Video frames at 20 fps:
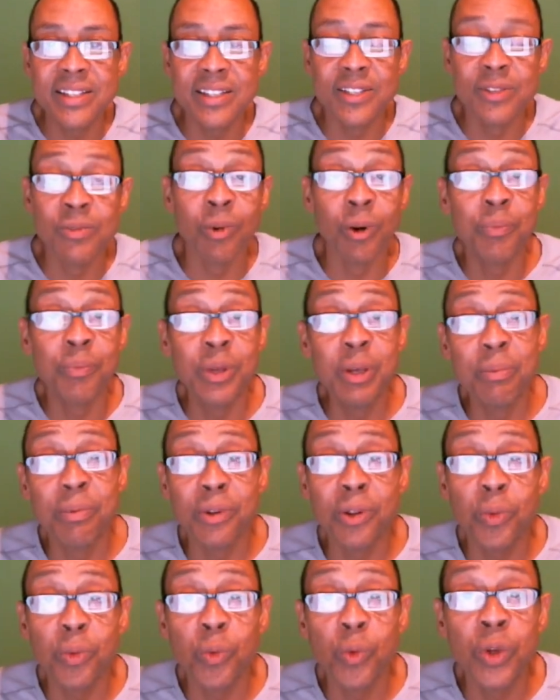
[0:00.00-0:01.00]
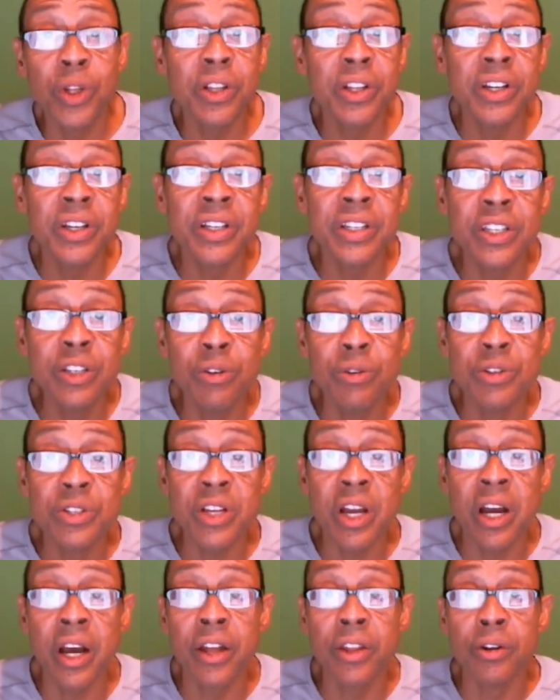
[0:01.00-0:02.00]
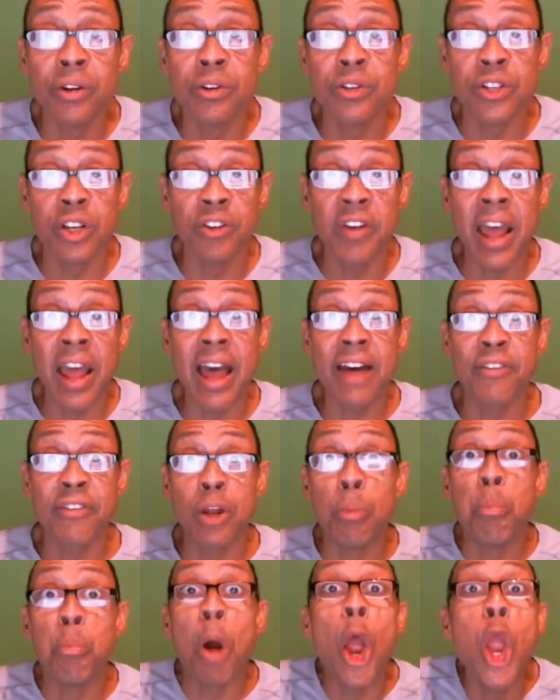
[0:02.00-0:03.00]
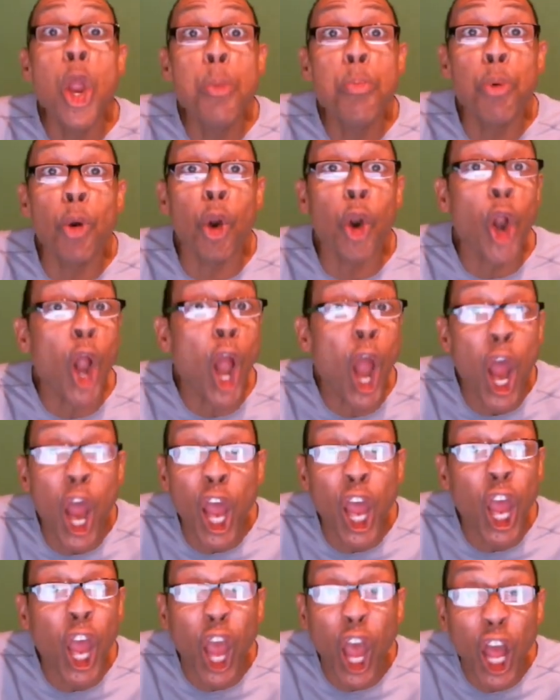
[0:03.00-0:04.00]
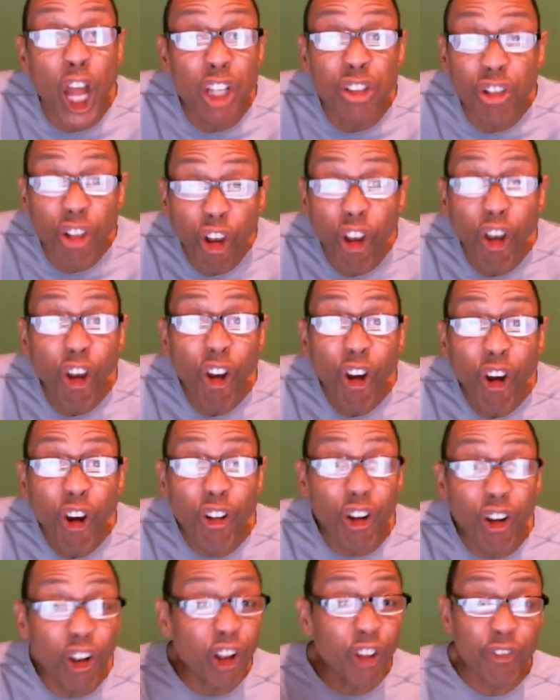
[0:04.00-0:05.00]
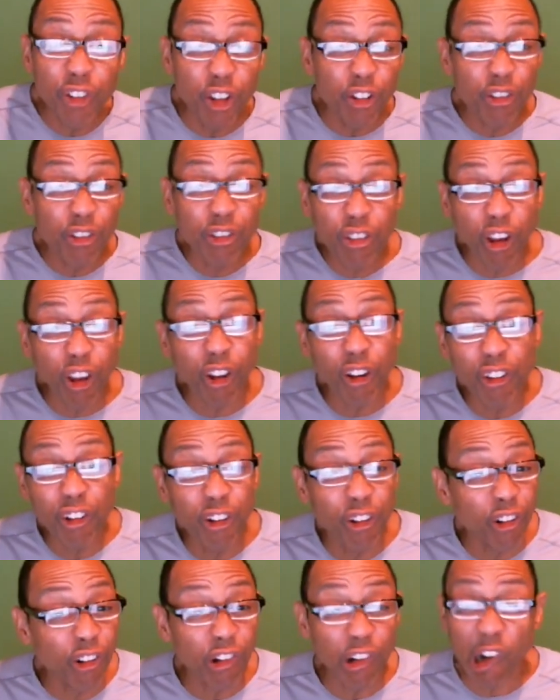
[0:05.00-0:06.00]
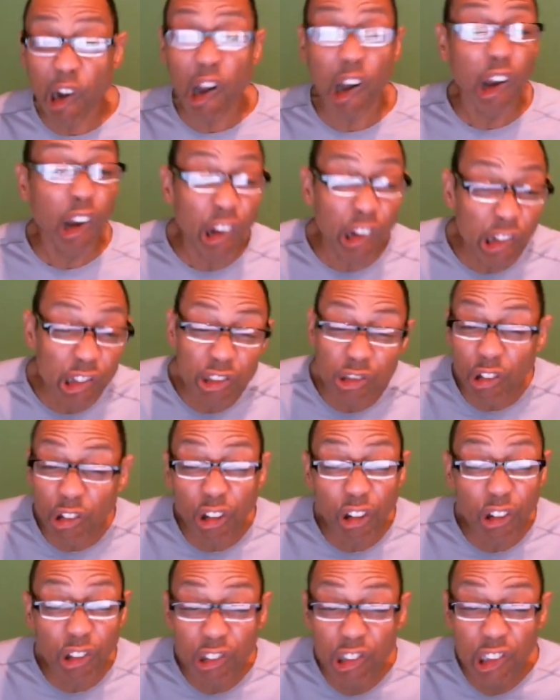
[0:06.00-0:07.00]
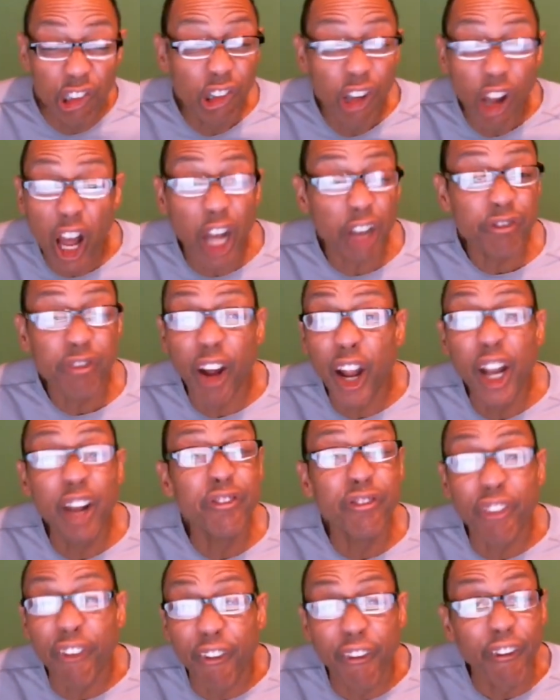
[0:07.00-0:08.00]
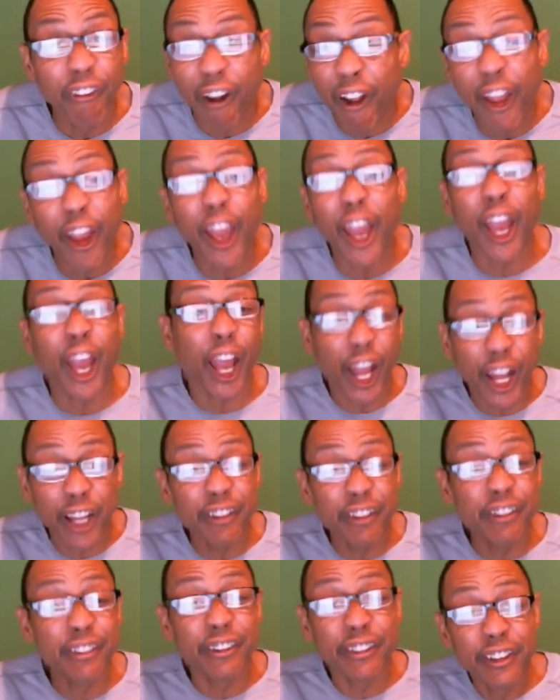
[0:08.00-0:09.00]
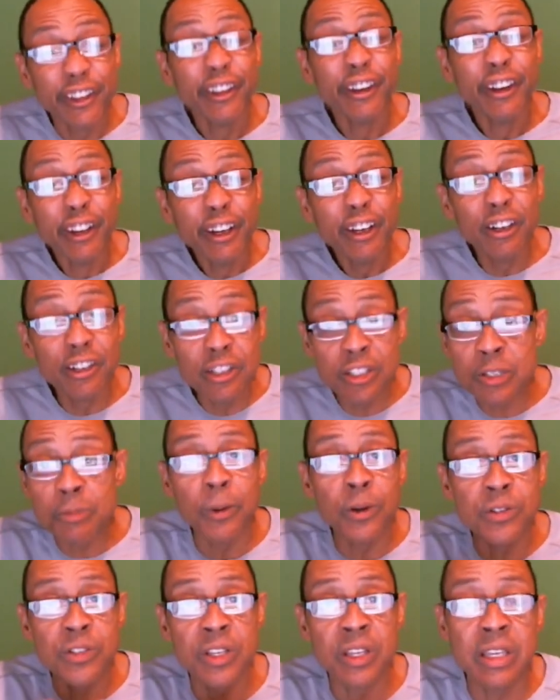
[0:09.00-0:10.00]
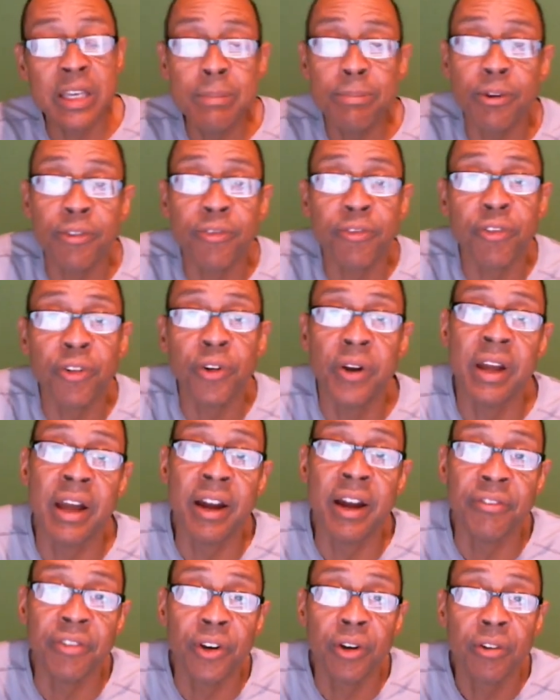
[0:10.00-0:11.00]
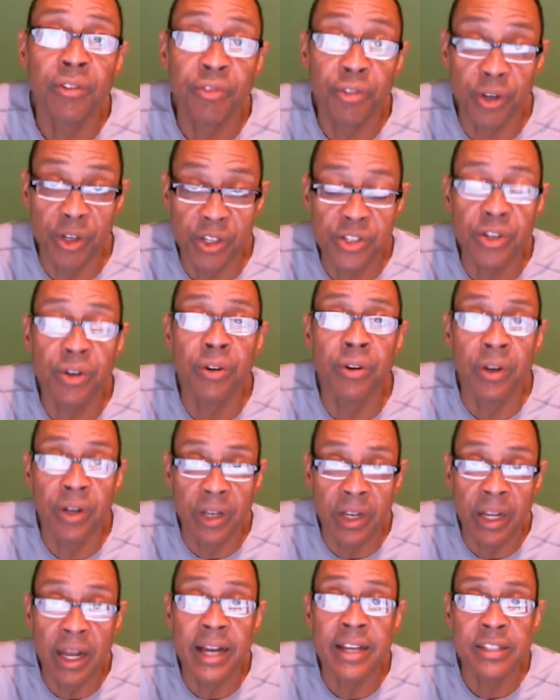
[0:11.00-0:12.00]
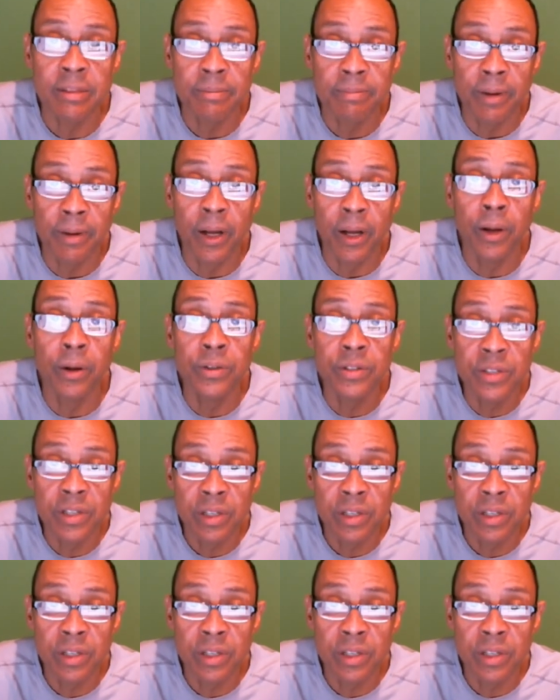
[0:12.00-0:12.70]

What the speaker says: where people will accuse others of having paper hands. Well, if you sell your grails, well, you got paper hands. You're just supposed to keep it forever, for eternity, I suppose.